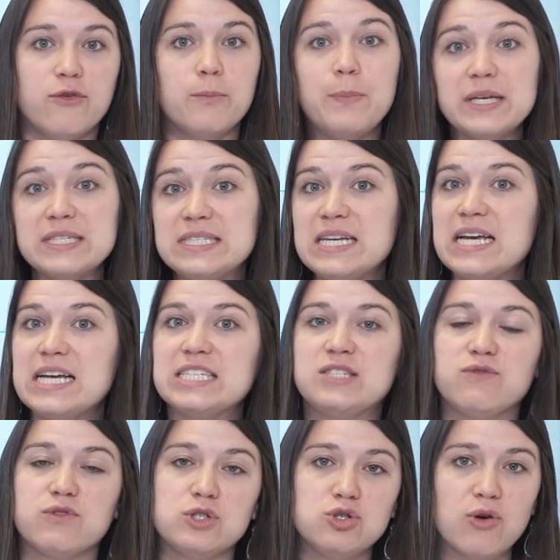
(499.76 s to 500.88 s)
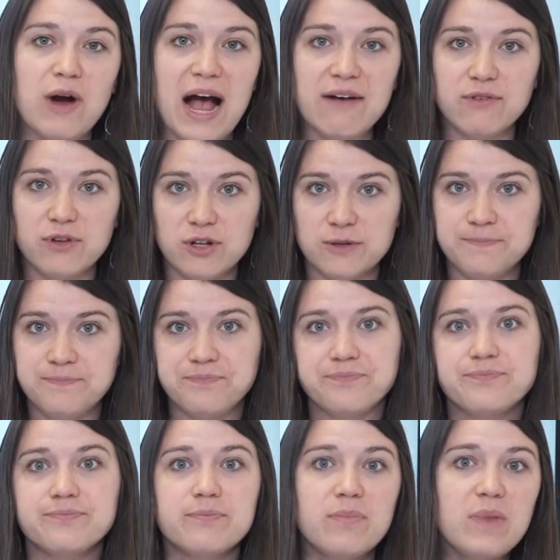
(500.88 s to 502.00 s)
business, for travel,
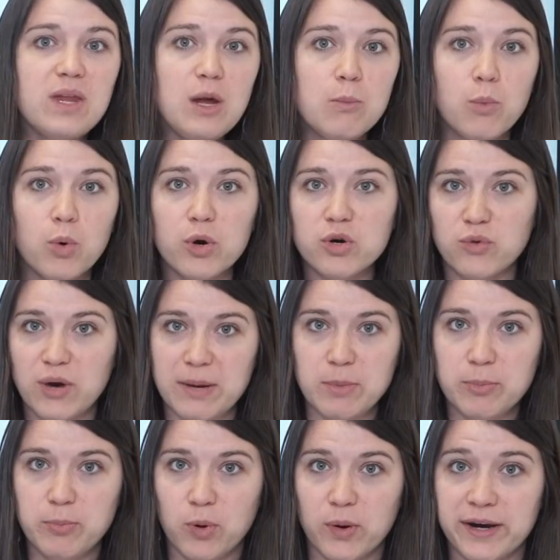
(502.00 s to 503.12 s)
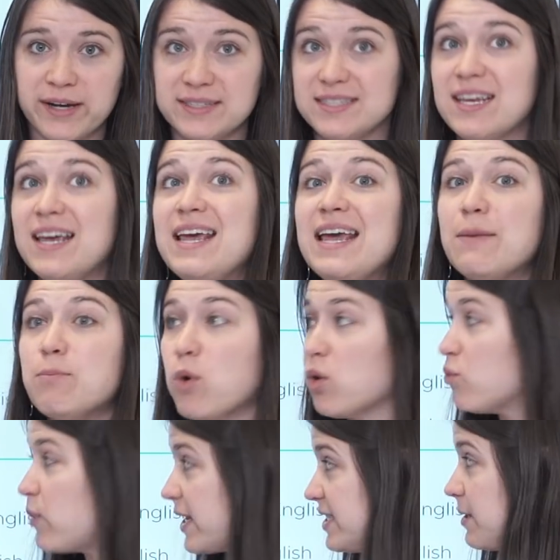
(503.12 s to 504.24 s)
more grammar points,
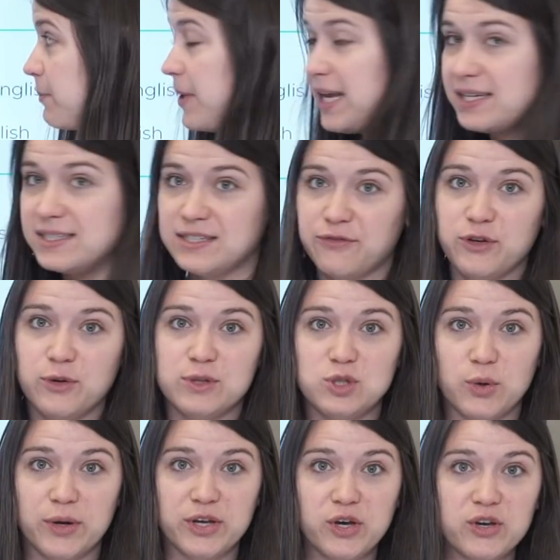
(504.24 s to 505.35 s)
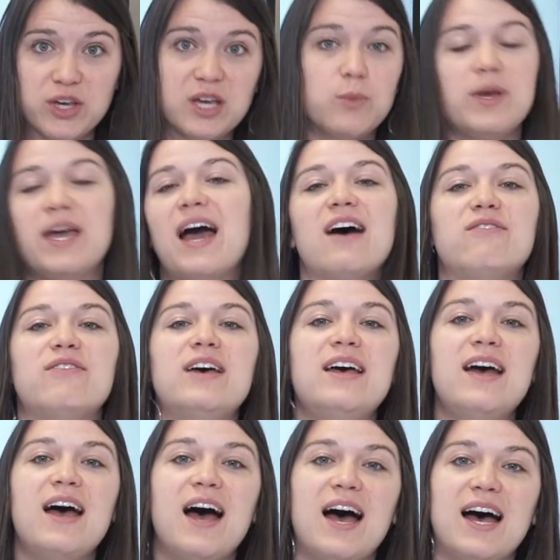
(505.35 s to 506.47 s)
more recipes. If you enjoy cooking, we have
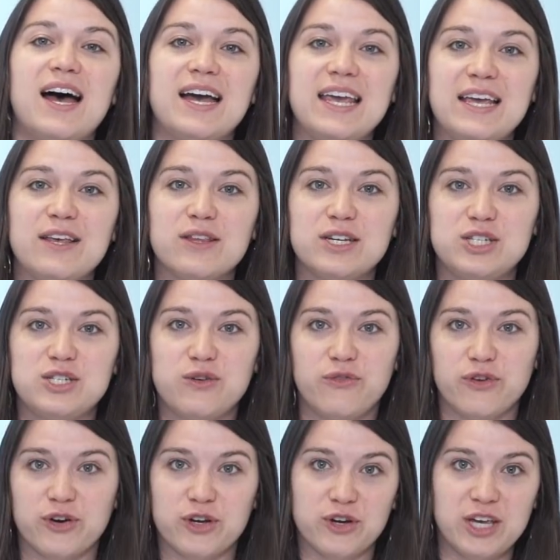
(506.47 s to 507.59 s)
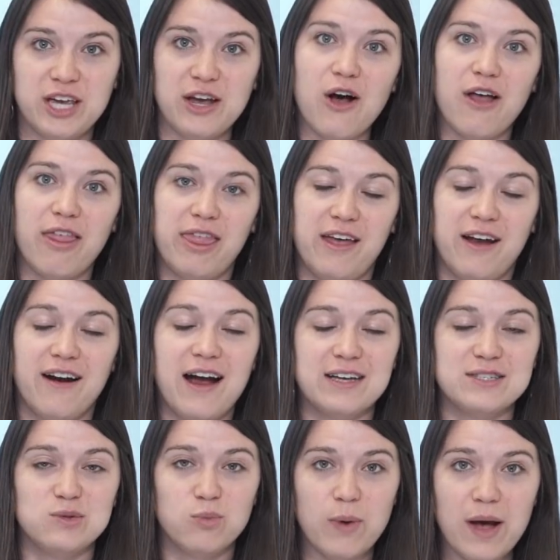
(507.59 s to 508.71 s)
English for cooking on there
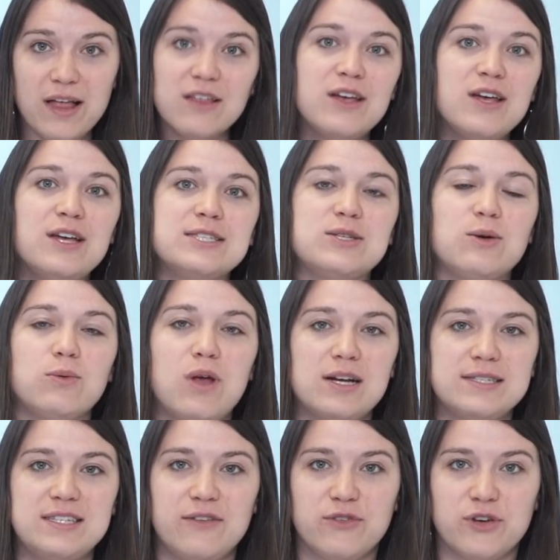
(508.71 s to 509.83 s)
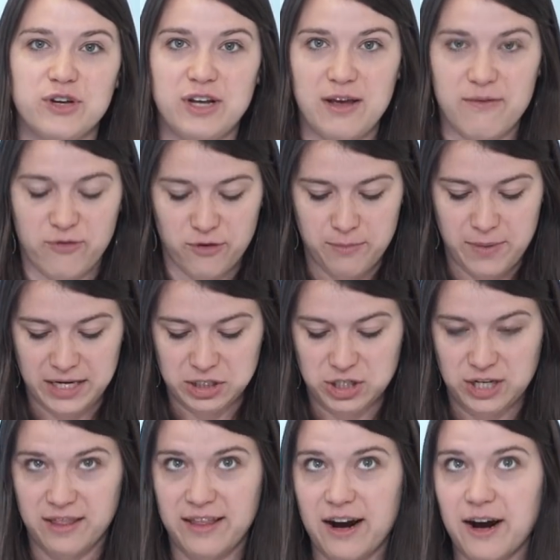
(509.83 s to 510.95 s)
as well. So lots of good
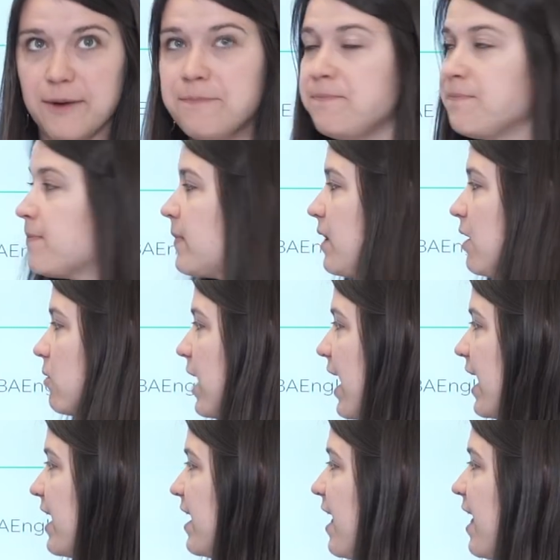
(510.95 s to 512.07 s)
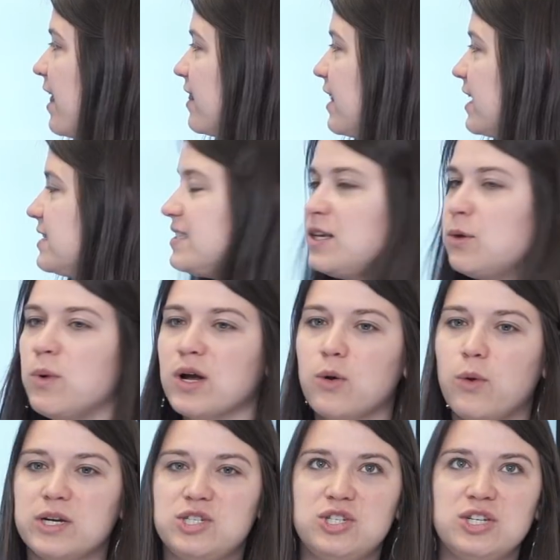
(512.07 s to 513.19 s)
information there. Okay, let's see what
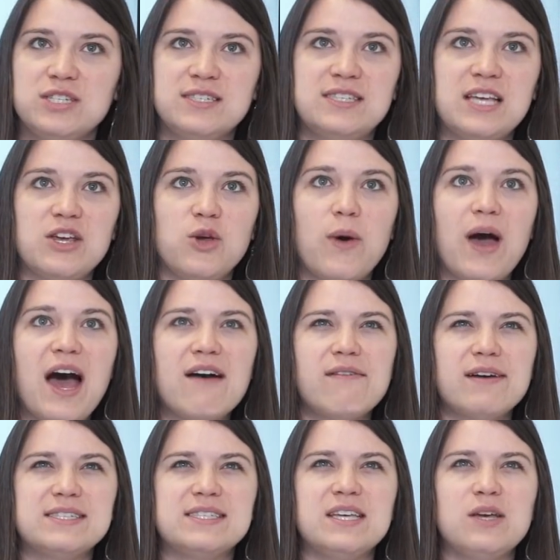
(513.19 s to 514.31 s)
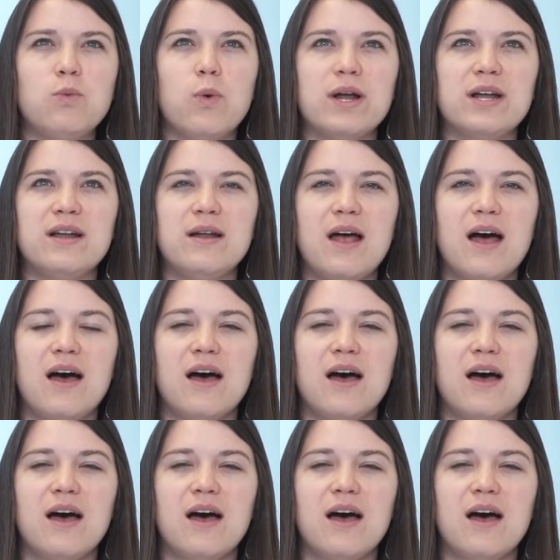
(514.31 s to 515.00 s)
questions that you have. I see one